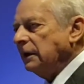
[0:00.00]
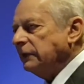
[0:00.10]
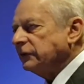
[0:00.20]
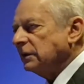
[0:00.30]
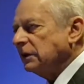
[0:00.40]

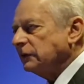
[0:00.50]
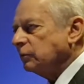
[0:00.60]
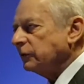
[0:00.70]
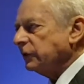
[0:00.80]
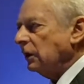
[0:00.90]
anesthetist
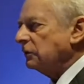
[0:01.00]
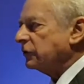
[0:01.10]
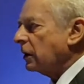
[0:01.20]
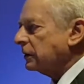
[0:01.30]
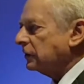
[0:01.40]
was
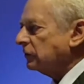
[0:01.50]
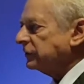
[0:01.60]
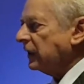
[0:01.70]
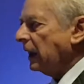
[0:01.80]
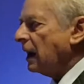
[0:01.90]
instructed to
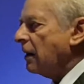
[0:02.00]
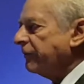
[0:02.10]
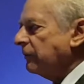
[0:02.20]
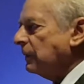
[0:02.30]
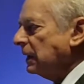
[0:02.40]
say
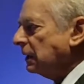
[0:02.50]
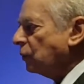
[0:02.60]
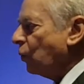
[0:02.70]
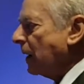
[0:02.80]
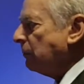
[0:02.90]
half a minute,
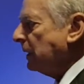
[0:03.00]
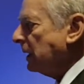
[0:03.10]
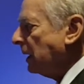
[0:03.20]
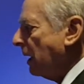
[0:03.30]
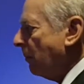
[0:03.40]
1 minute,